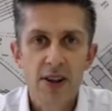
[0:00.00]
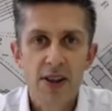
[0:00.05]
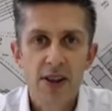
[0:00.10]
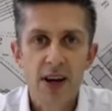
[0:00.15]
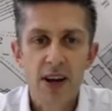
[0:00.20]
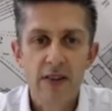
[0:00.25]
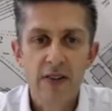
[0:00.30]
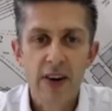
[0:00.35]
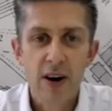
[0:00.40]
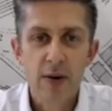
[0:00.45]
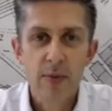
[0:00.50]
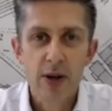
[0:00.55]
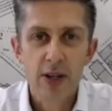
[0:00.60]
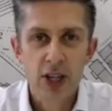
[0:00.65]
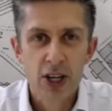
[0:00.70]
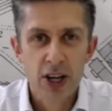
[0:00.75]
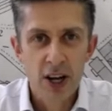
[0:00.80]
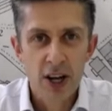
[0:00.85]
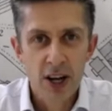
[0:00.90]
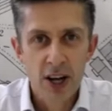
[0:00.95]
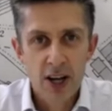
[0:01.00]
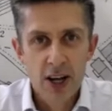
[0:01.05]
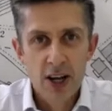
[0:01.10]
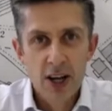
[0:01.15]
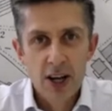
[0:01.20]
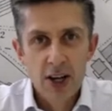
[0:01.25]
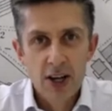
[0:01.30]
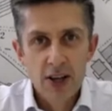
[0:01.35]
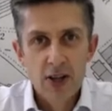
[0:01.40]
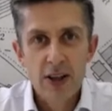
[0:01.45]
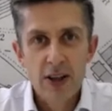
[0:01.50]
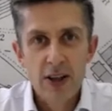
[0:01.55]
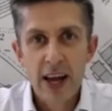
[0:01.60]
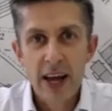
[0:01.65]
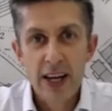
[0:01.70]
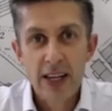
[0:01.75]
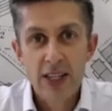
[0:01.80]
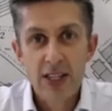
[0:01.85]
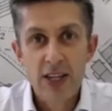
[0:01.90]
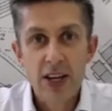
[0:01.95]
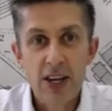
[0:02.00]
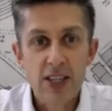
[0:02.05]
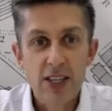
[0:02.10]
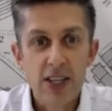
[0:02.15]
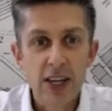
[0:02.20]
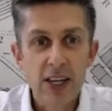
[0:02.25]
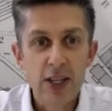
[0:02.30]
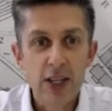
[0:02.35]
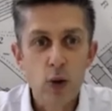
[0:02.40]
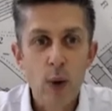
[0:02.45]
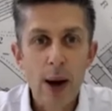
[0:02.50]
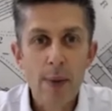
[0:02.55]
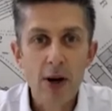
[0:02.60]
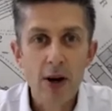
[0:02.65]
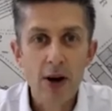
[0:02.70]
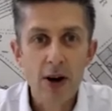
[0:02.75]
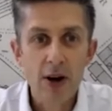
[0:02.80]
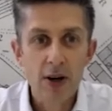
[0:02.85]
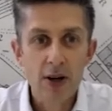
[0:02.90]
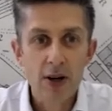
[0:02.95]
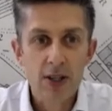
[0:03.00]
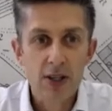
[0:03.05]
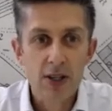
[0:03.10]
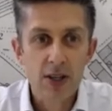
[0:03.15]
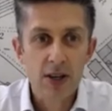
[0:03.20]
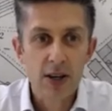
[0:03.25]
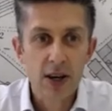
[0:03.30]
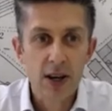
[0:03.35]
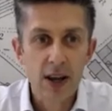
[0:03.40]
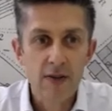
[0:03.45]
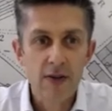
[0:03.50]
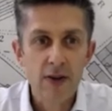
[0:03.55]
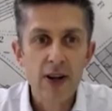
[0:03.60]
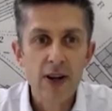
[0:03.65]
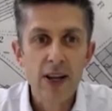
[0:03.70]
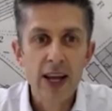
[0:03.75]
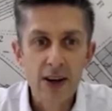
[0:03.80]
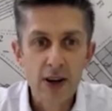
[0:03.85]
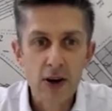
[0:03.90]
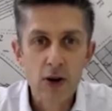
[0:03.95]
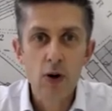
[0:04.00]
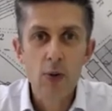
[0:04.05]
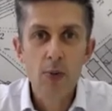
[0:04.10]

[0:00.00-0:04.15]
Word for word: Thank you very much. So that ends uh, today's webinar. If you'd like to know